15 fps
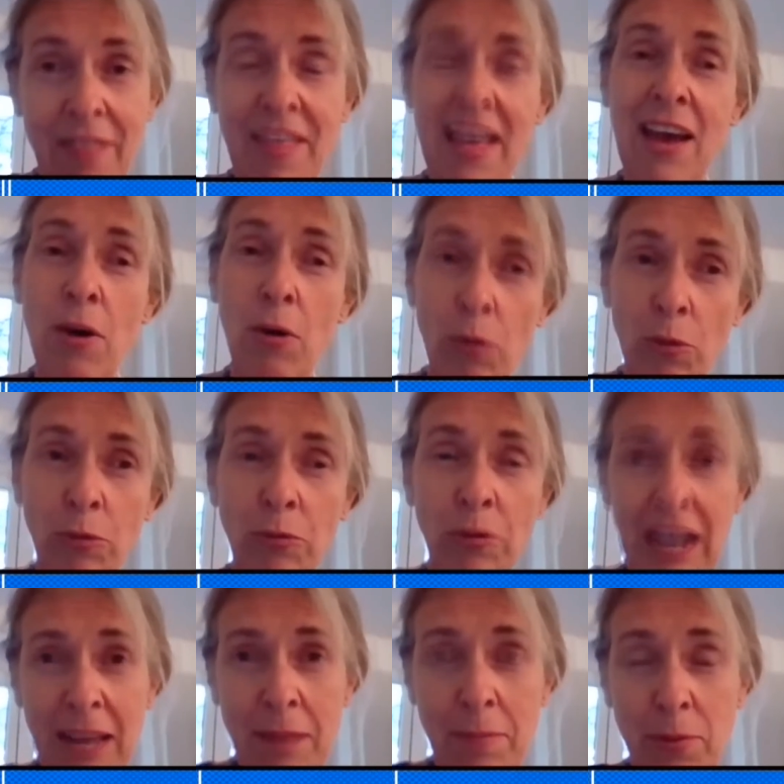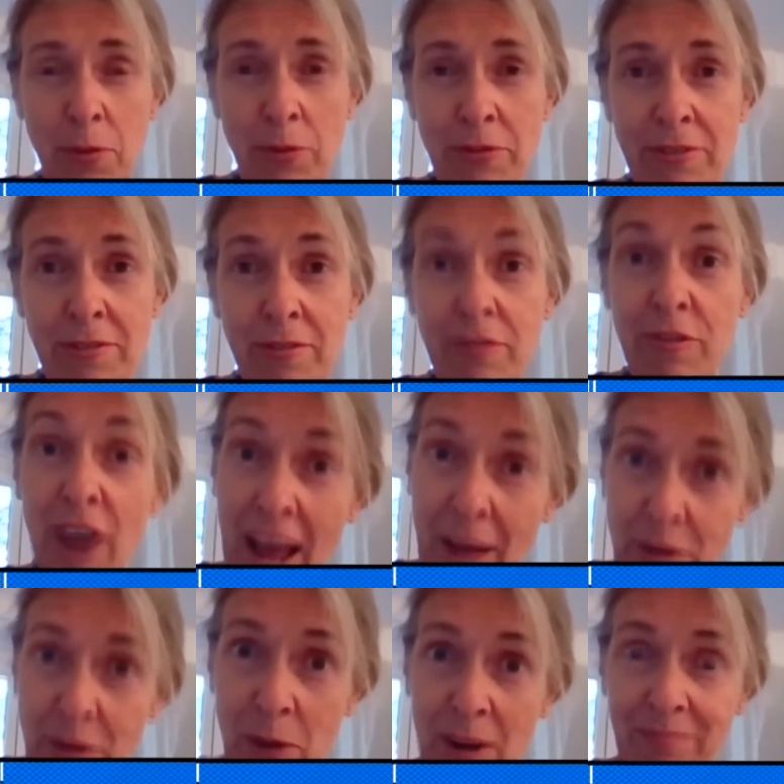And they're all really important for
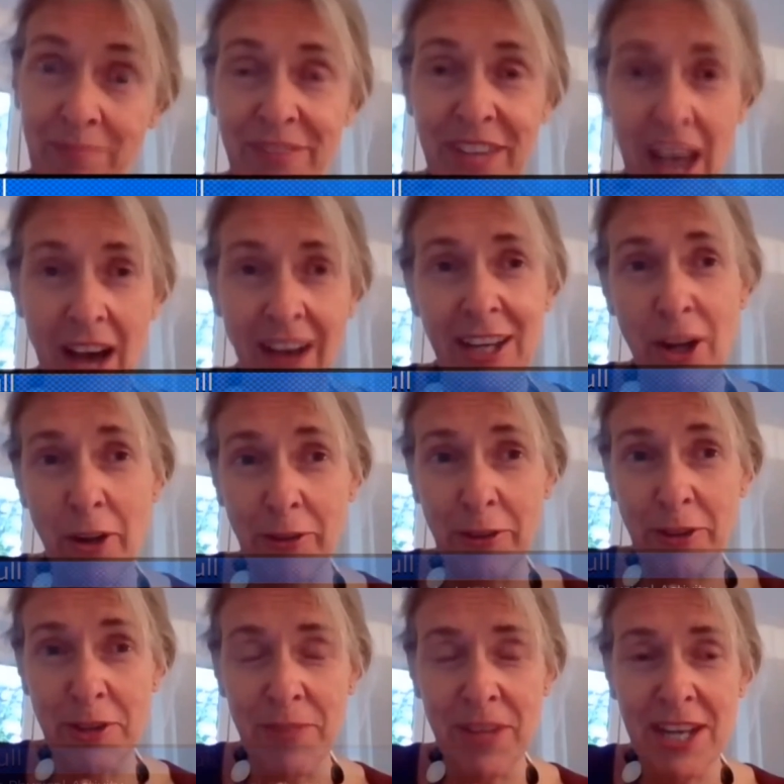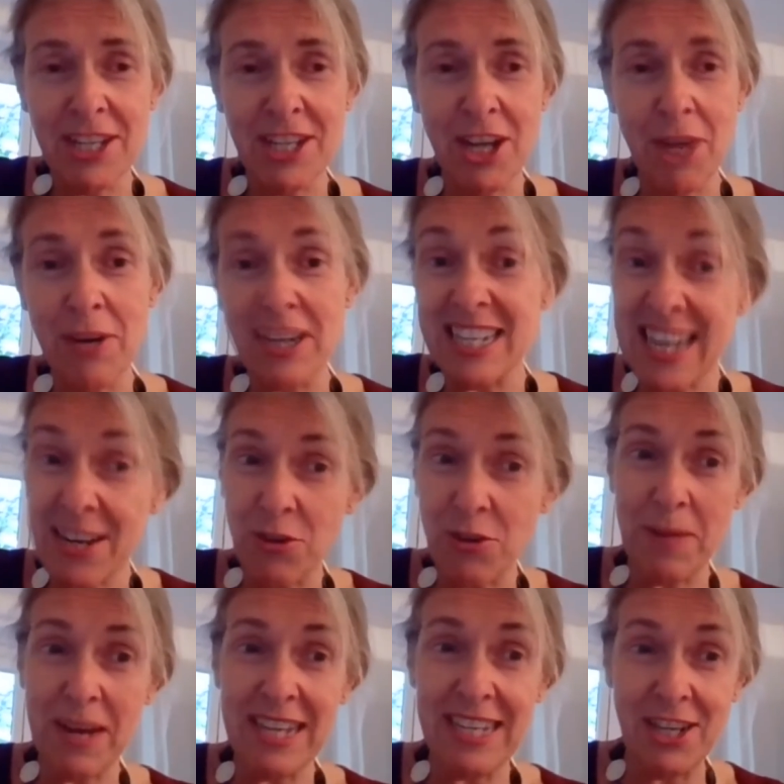everyone, young and old. So a
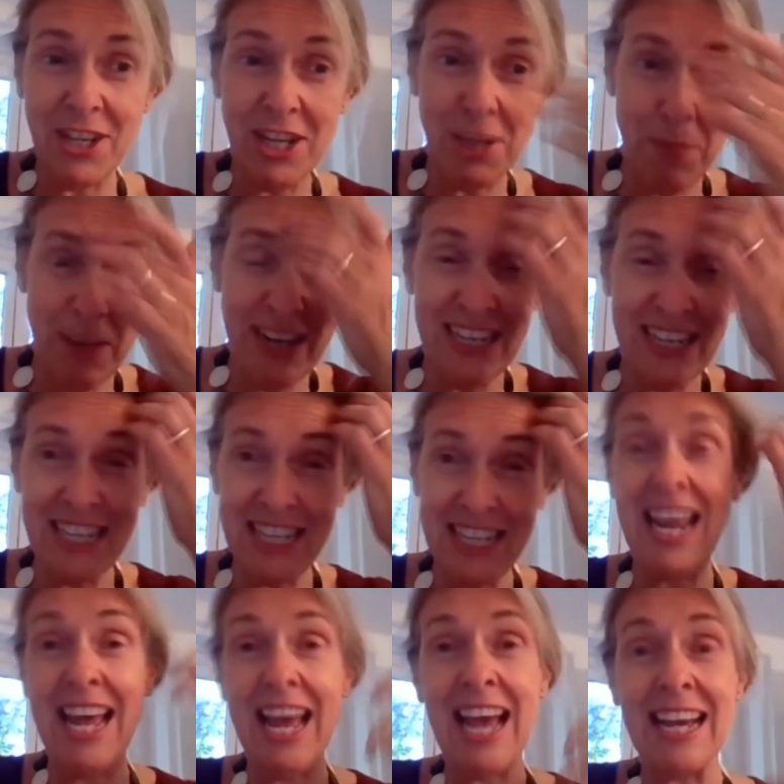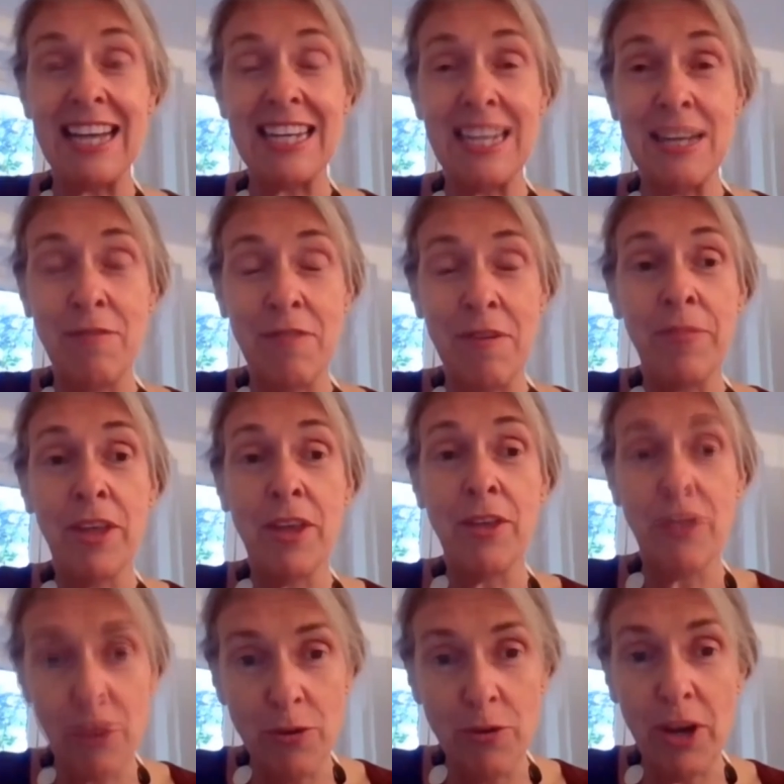central message has been to stay active
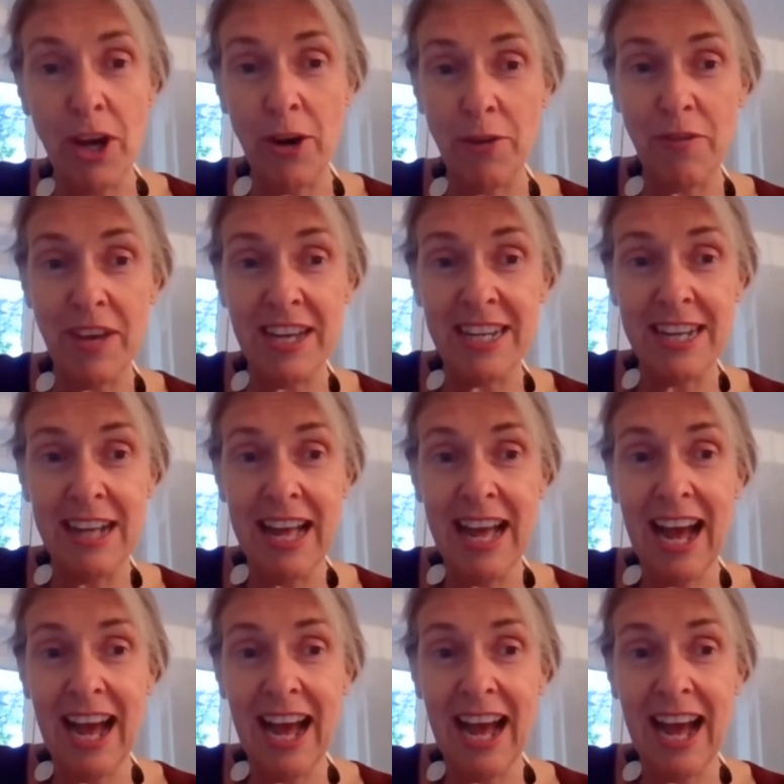through COVID.